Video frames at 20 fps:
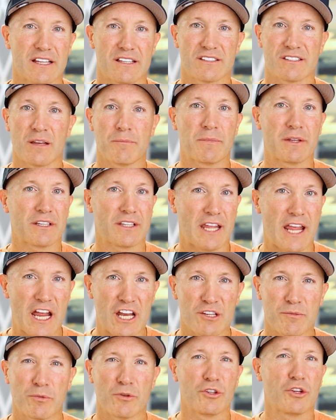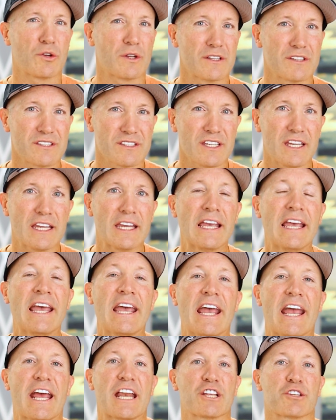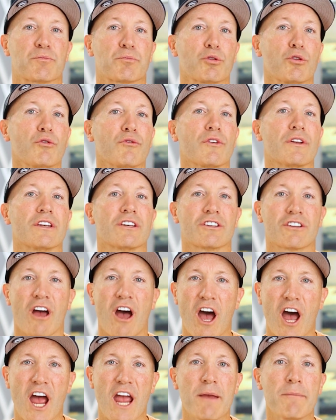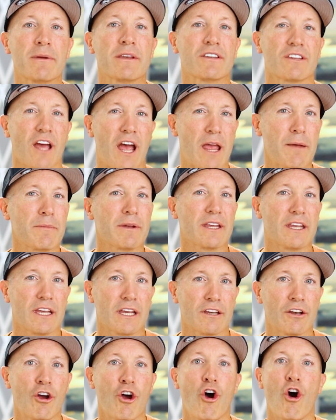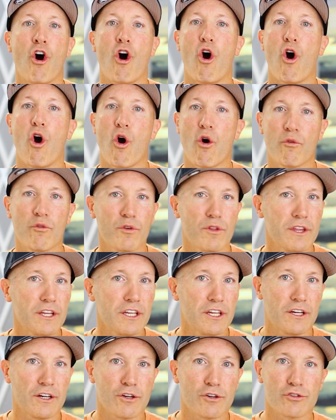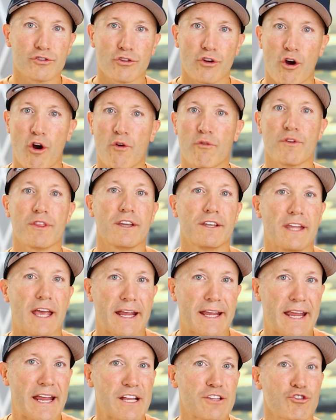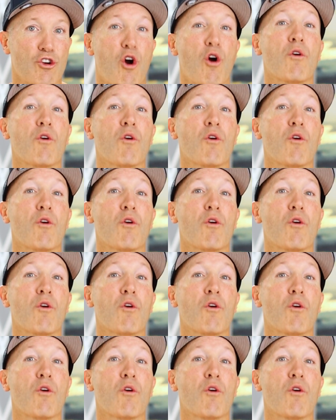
It's something tangible you can see, and it's proven time and time again over the years, over the decades,